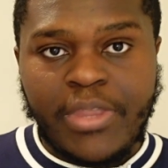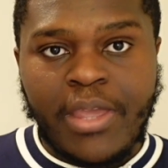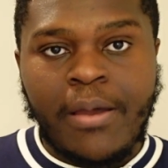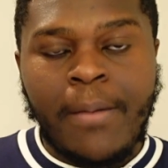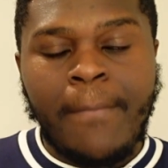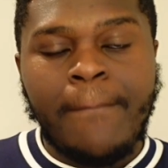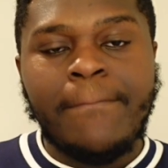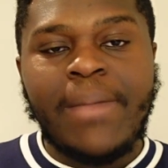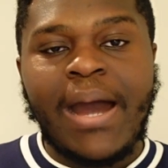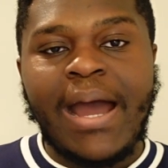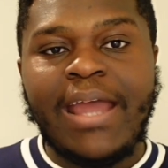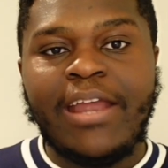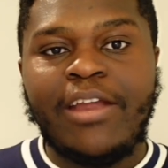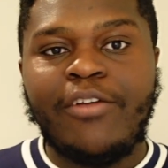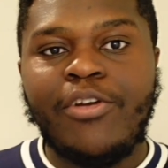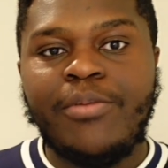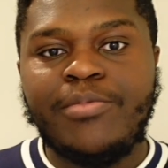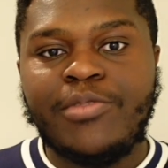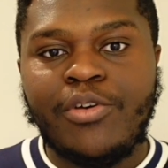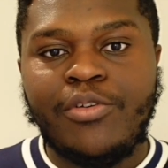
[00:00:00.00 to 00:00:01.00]
by
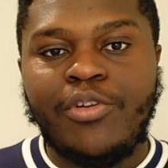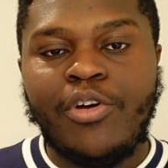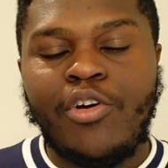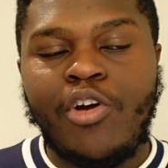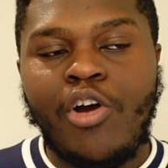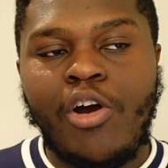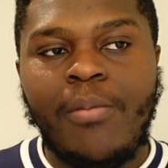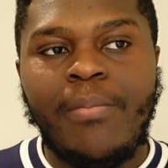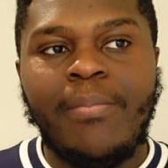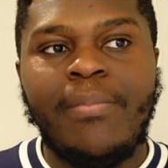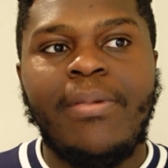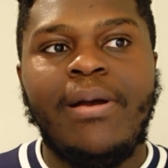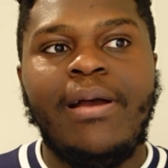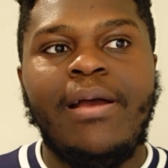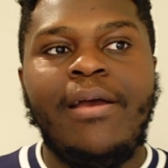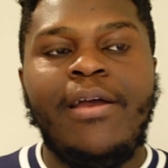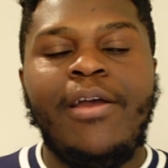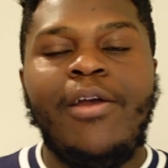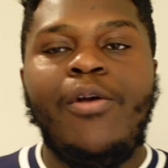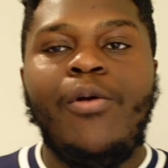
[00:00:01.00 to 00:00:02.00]
crypto.com
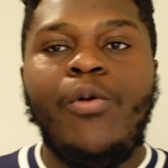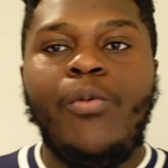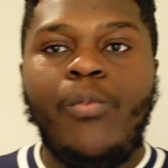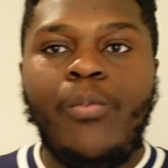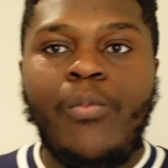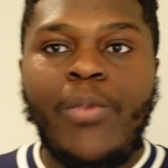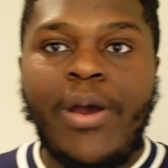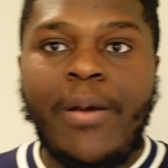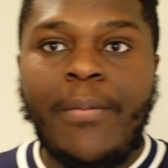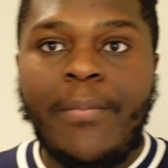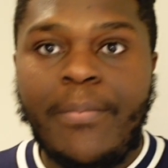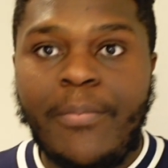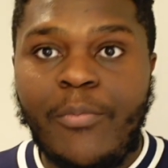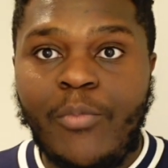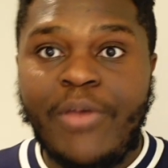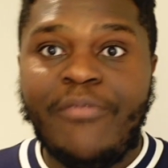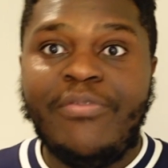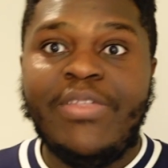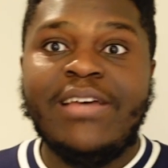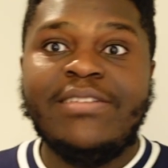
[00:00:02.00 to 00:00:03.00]

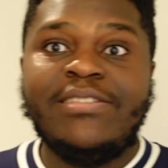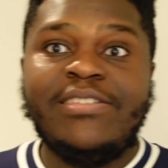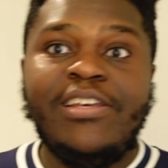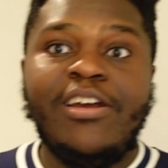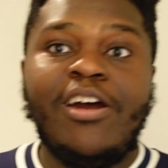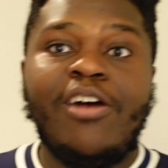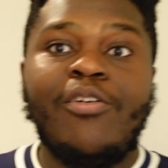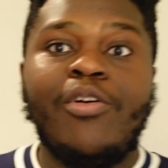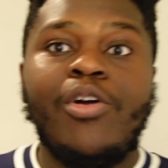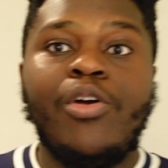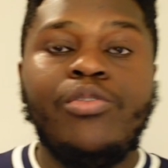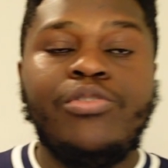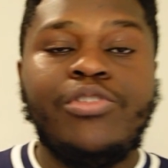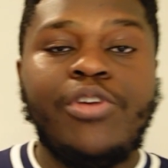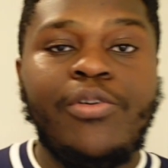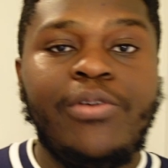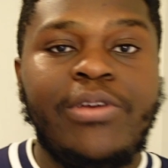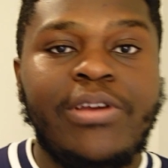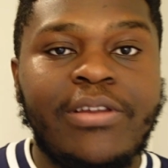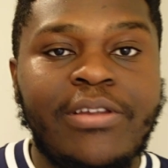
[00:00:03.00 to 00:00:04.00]
with their CRO
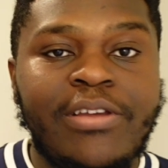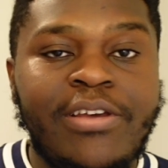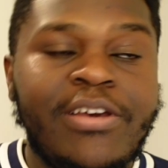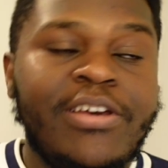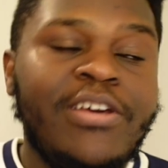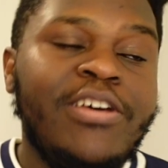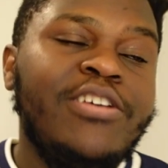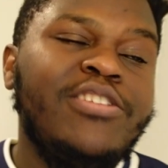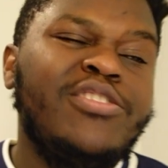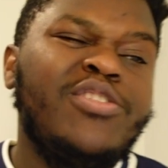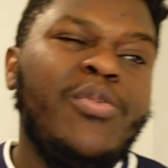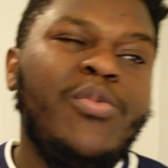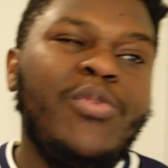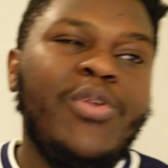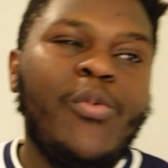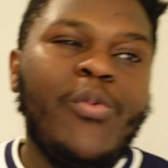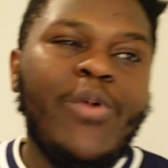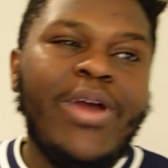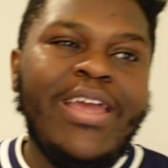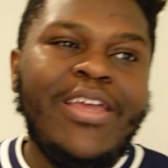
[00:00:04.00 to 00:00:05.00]
token. So the
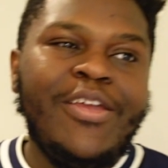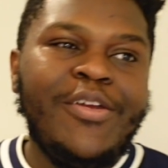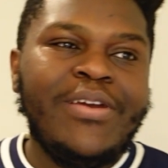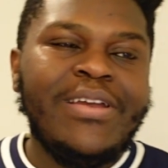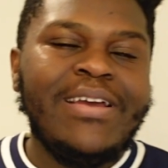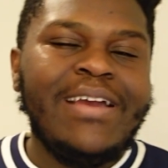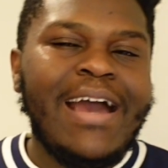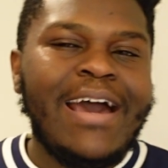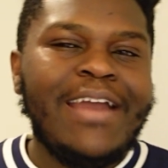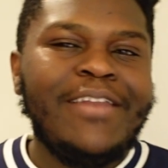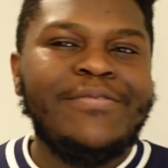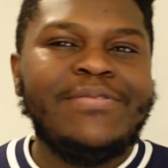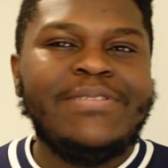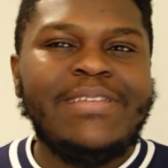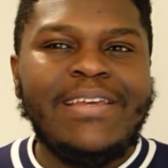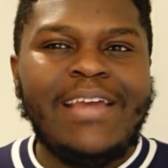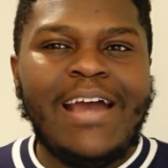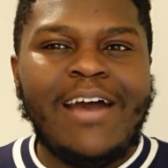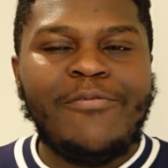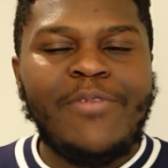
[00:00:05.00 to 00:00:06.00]
way you can kind of
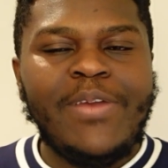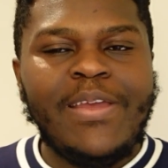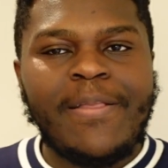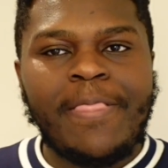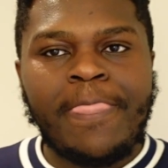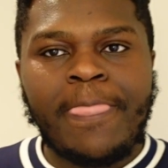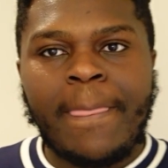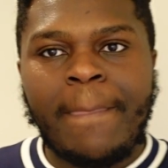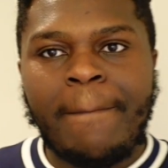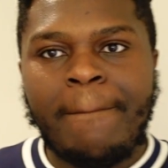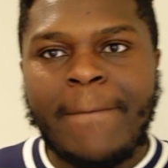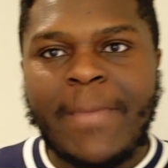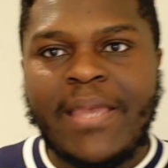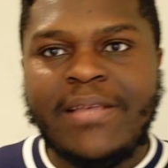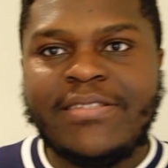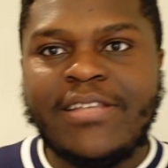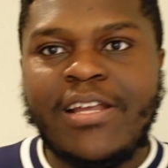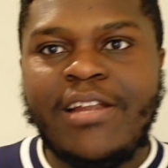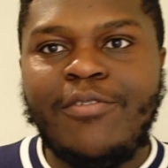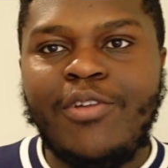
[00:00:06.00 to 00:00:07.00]
see it, I think
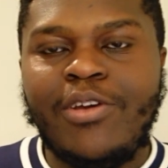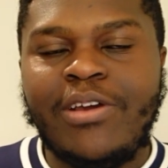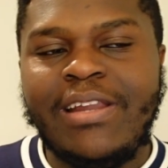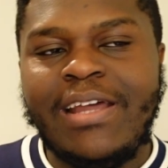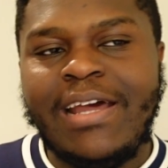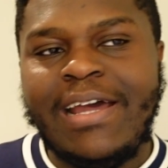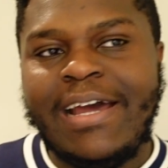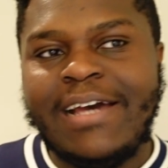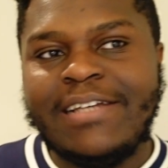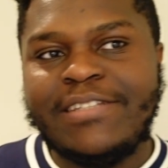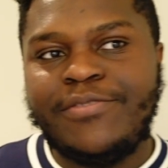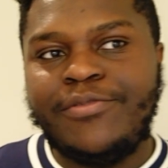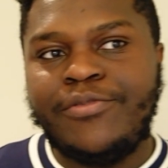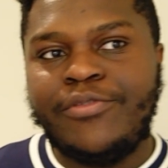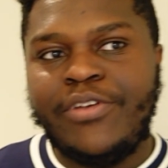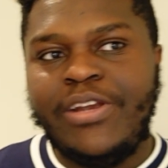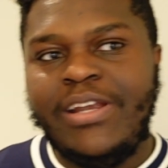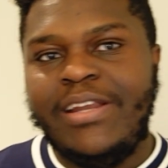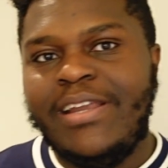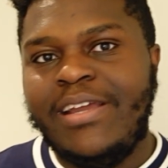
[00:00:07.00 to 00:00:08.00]
instead of looking at it as
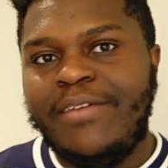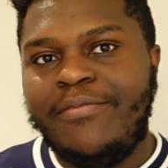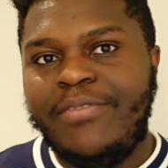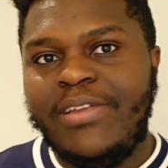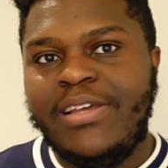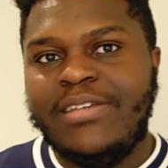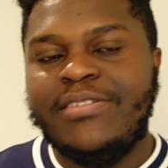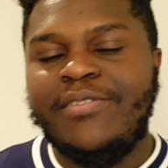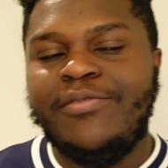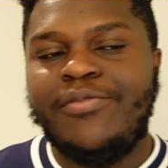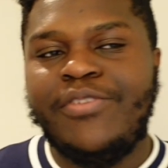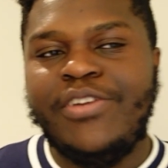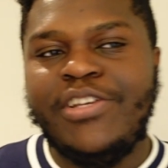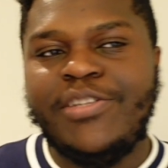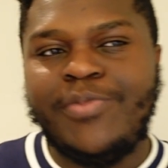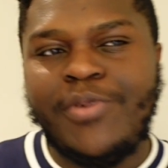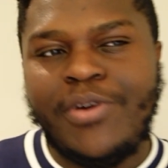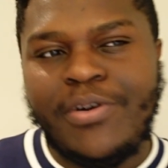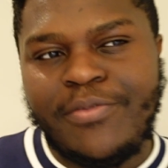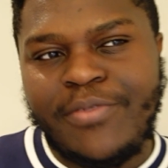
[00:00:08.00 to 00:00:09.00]
free Netflix and free
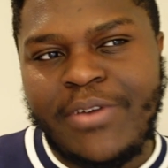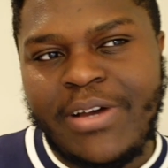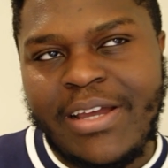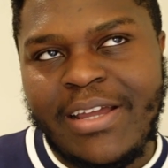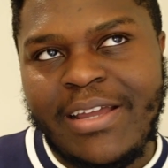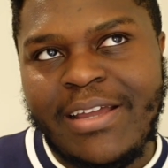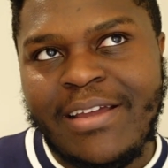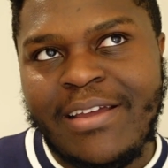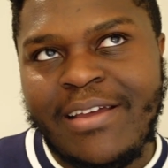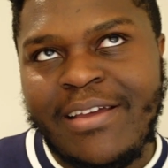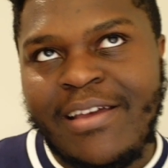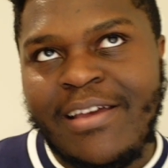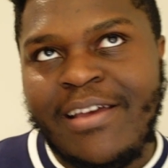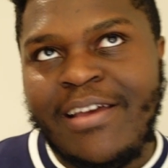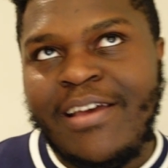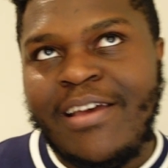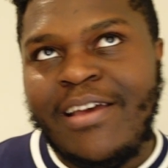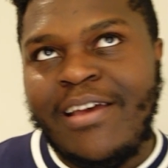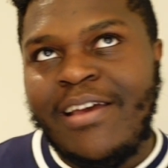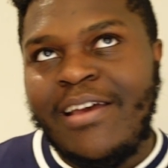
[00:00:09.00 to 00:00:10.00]
Spotify,
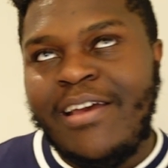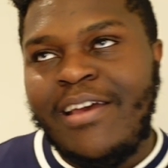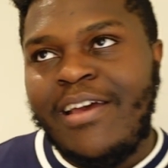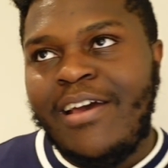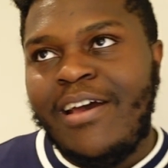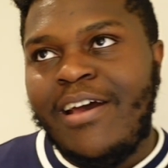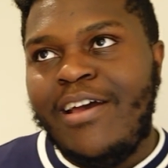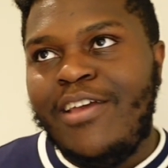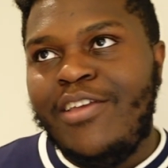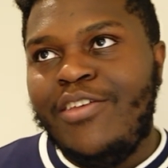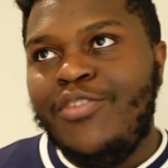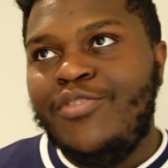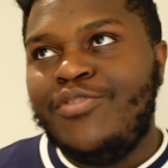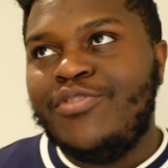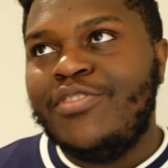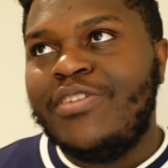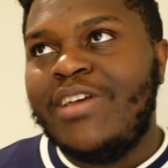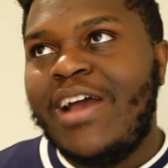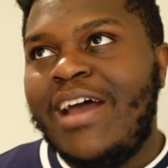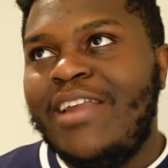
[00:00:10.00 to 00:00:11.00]
you
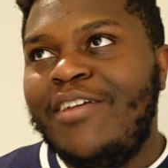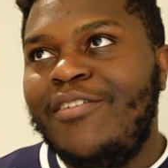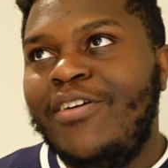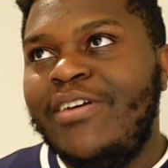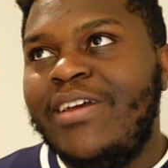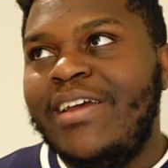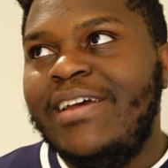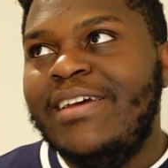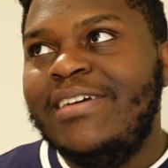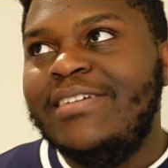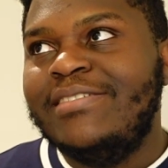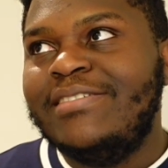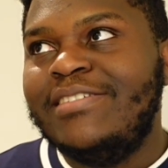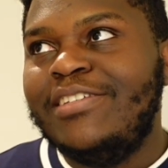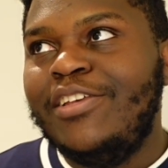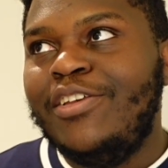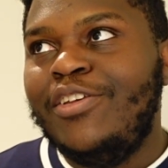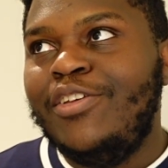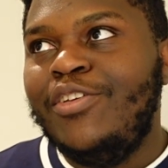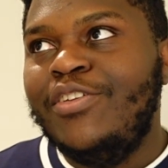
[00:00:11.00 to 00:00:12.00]
should kind of look at it as,
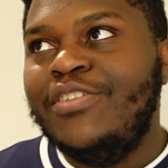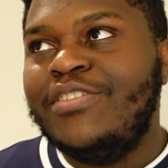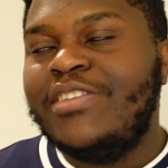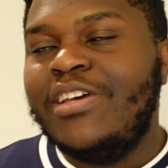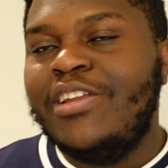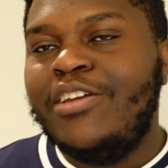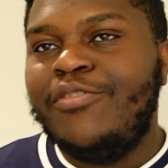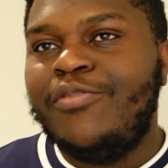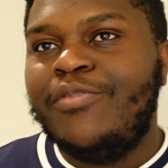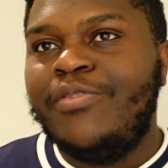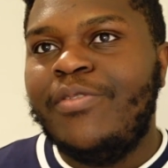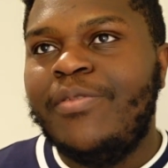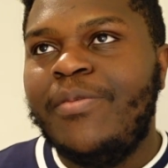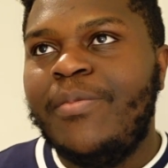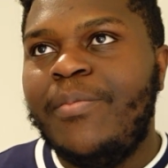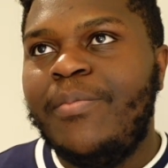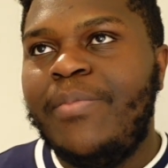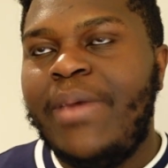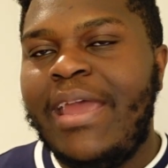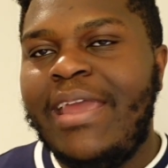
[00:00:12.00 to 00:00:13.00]
instead of
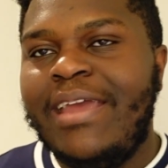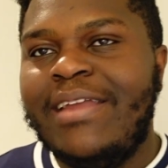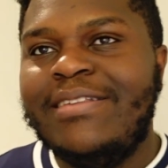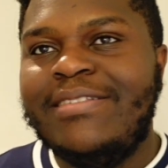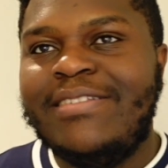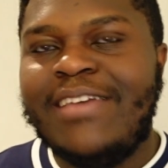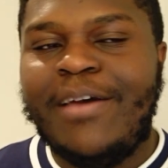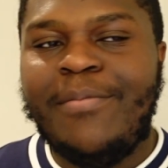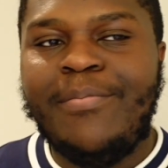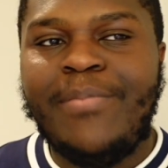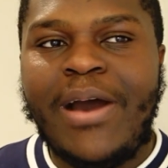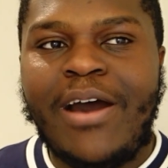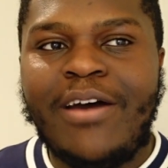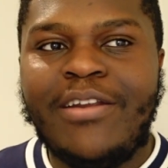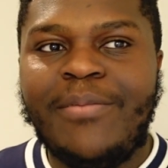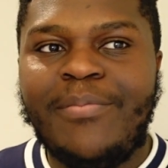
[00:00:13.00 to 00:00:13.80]
paying £10 a